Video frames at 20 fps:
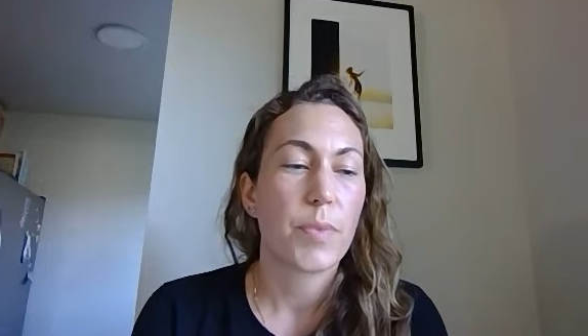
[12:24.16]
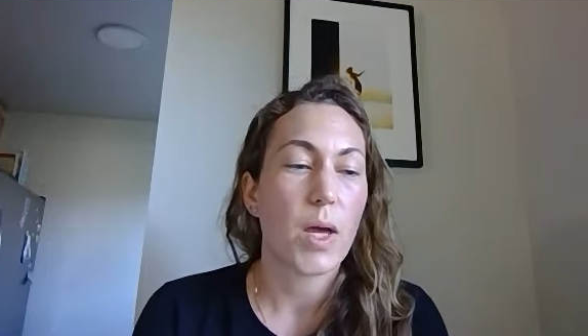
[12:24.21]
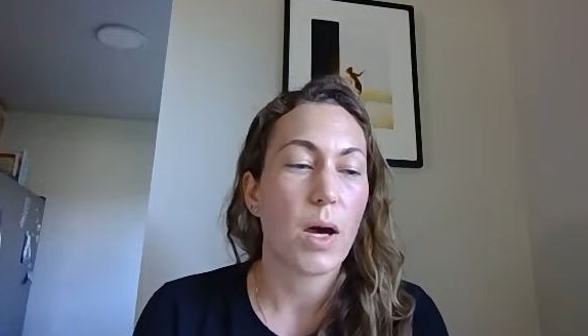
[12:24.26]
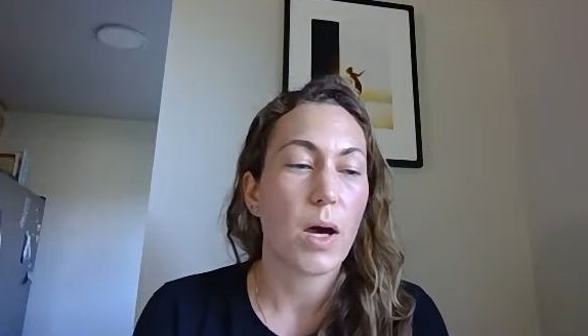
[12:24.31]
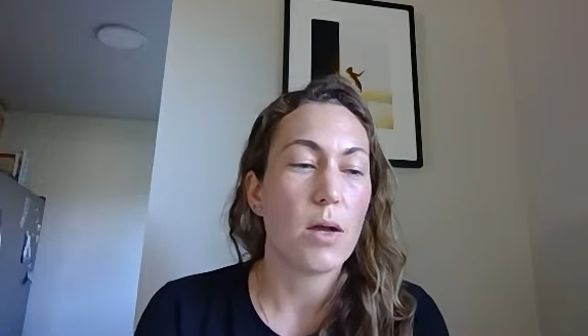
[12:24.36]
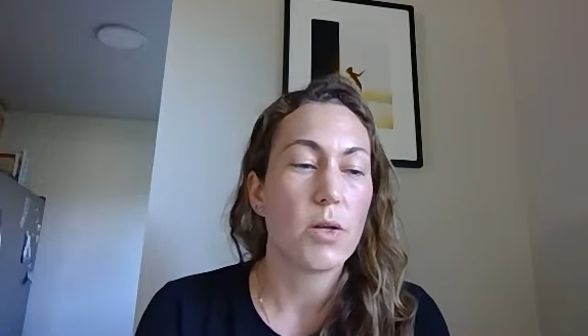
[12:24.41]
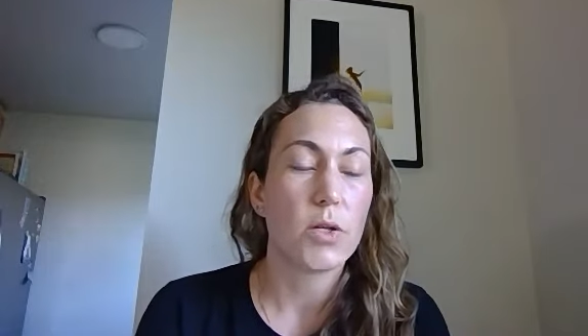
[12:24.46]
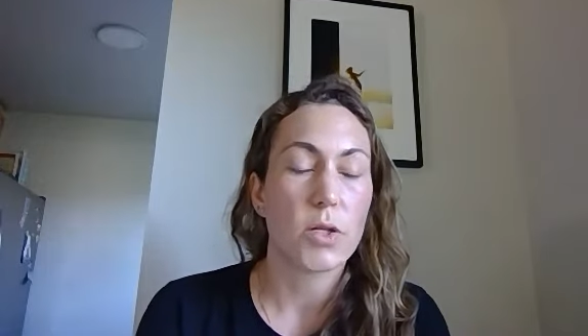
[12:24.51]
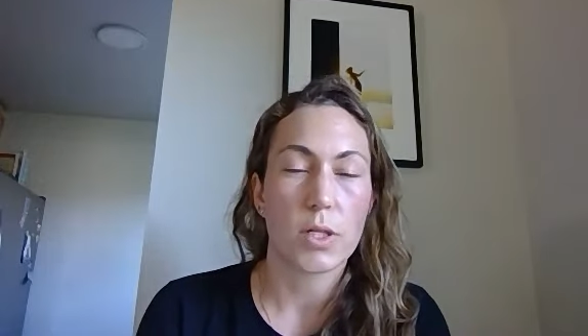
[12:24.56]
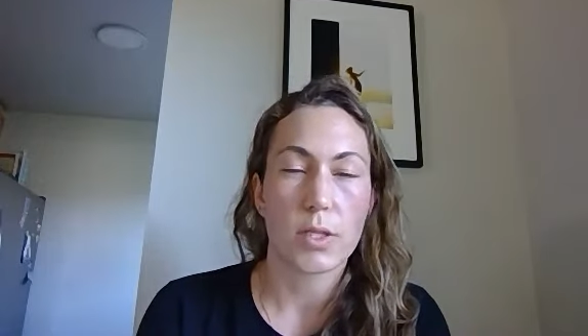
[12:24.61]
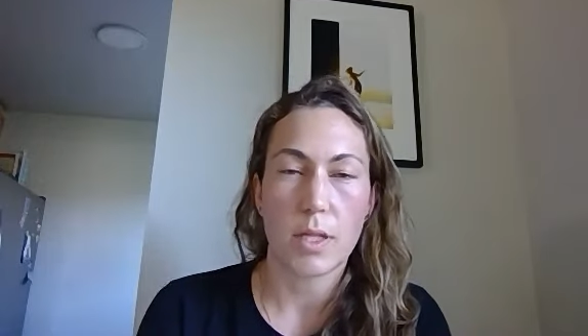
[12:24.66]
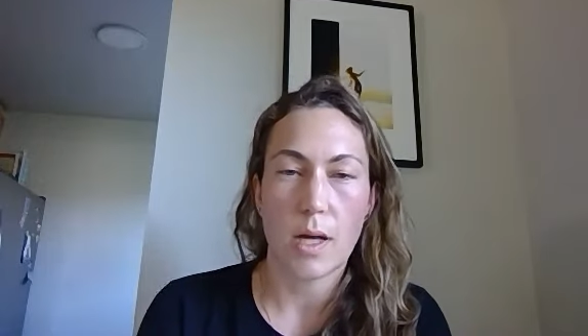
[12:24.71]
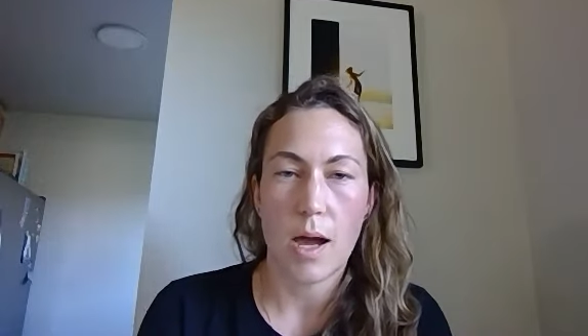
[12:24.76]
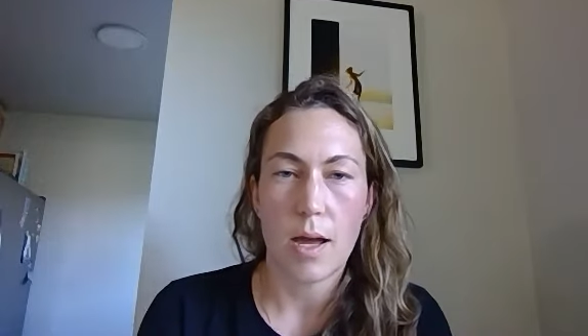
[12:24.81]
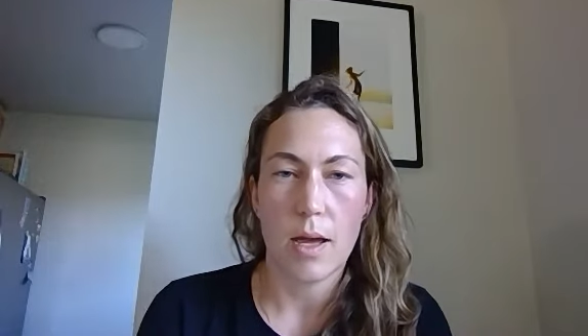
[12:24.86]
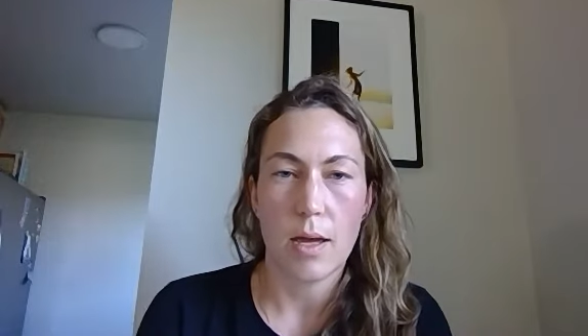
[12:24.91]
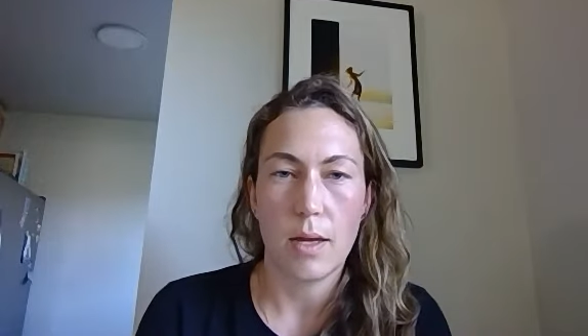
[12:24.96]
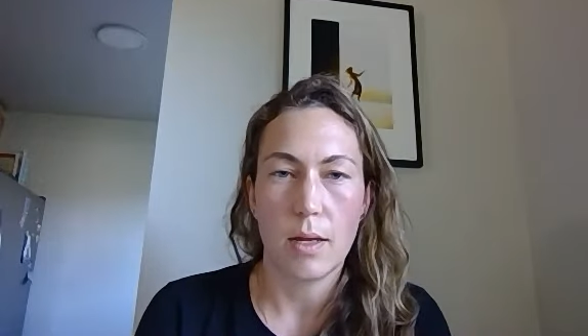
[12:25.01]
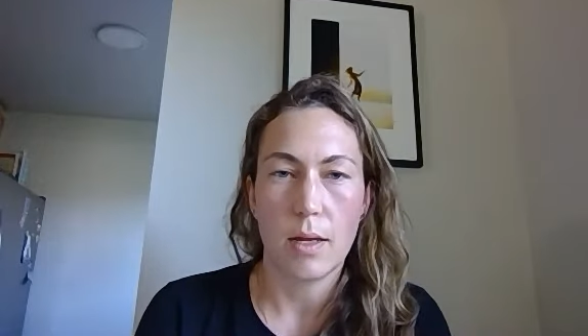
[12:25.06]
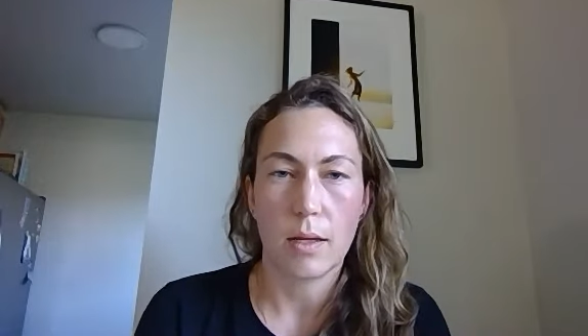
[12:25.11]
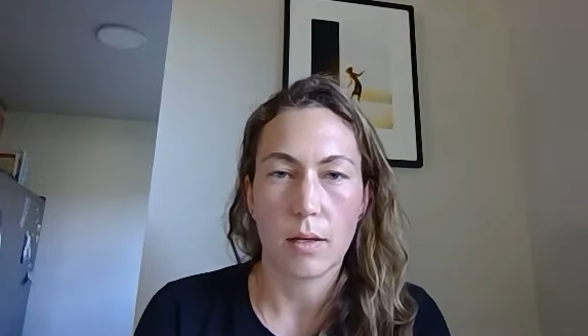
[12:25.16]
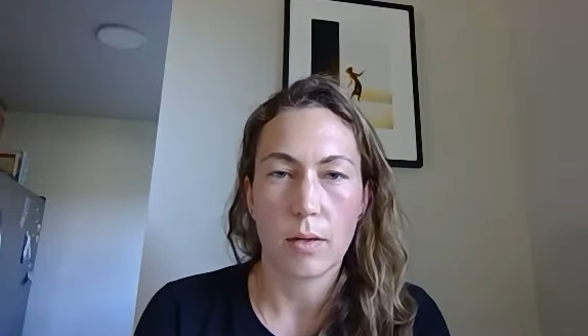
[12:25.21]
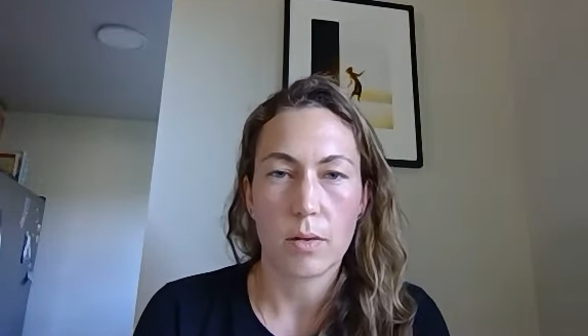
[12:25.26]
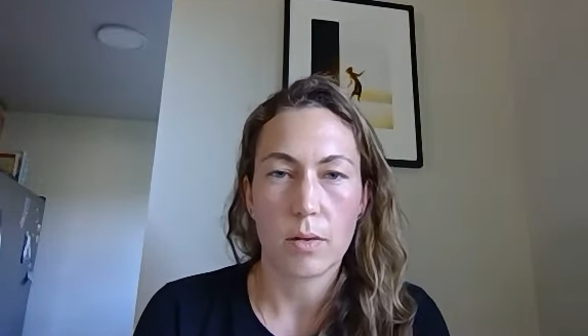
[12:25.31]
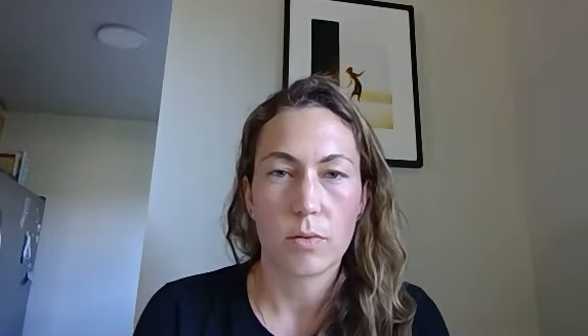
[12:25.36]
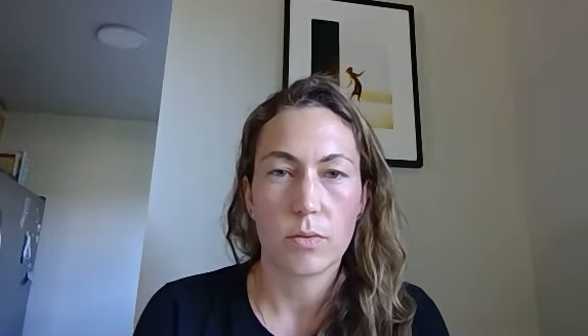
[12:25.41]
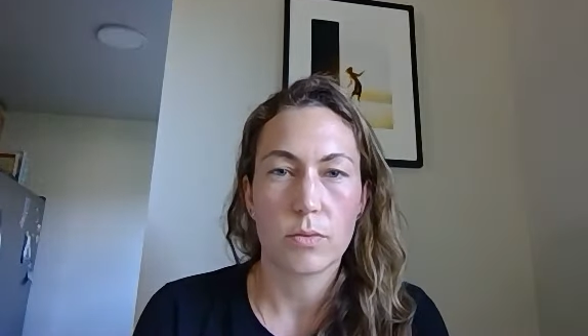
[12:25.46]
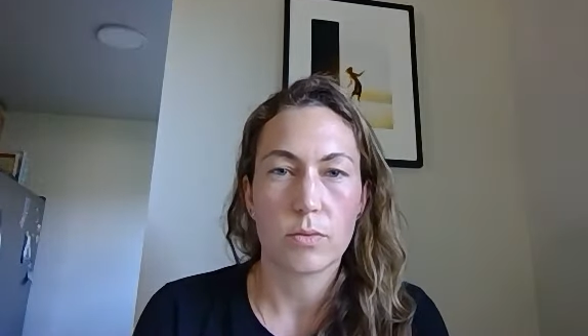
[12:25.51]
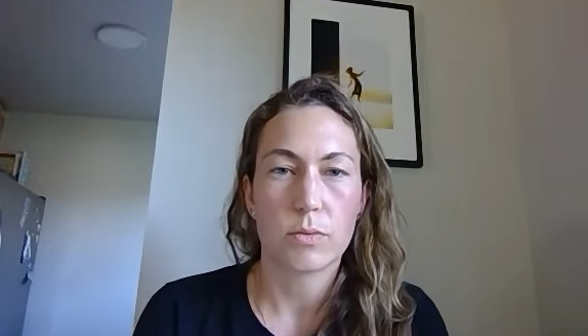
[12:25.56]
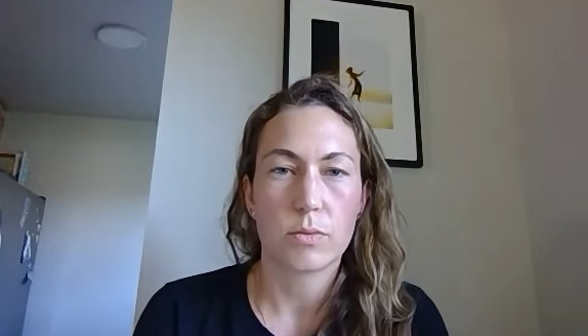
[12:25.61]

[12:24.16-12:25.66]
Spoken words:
underlying